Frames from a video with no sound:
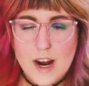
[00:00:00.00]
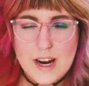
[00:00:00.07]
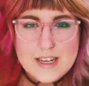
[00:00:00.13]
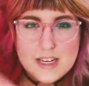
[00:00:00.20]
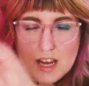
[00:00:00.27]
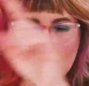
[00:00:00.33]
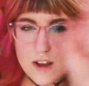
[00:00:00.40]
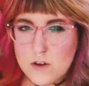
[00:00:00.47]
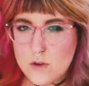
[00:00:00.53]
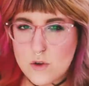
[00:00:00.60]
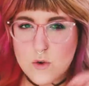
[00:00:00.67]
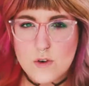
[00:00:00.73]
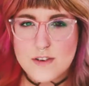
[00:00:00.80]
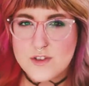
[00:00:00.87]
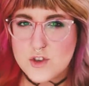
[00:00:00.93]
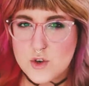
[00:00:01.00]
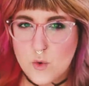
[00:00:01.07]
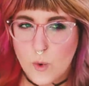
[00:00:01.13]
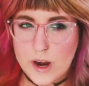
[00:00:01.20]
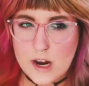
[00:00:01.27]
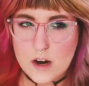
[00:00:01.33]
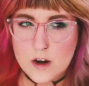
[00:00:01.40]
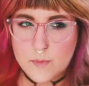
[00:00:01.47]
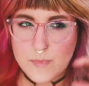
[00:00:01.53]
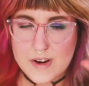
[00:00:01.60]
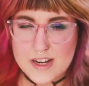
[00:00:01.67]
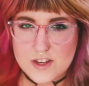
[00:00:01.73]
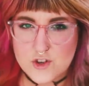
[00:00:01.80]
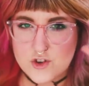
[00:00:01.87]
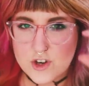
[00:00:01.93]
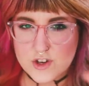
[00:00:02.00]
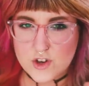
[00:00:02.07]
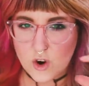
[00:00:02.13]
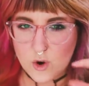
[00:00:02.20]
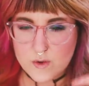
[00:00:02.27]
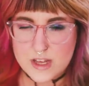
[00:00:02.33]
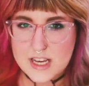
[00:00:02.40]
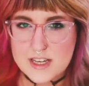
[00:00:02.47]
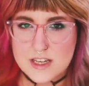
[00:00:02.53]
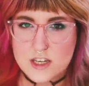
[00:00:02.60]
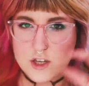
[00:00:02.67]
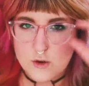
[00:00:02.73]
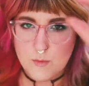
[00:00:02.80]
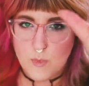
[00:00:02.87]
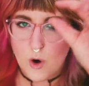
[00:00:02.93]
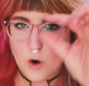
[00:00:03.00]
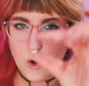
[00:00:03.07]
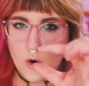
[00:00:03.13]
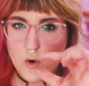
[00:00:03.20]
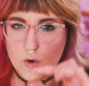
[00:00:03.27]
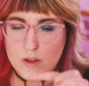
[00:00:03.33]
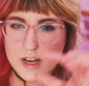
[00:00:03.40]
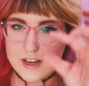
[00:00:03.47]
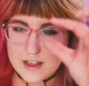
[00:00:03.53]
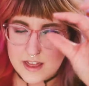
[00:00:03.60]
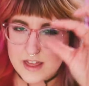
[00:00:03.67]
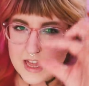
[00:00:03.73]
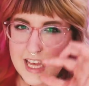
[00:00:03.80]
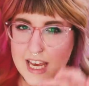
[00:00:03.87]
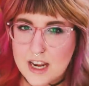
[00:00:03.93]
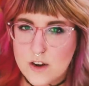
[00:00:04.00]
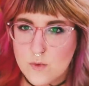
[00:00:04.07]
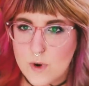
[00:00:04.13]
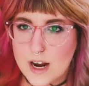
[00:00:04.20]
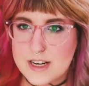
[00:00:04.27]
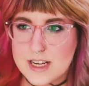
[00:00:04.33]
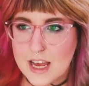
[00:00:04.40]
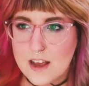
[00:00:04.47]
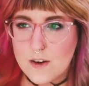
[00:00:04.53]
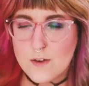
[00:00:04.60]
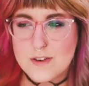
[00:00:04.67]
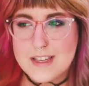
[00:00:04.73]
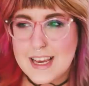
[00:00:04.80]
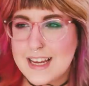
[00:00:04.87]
rectangle or a square, but it's just all these small, like thin rectangles,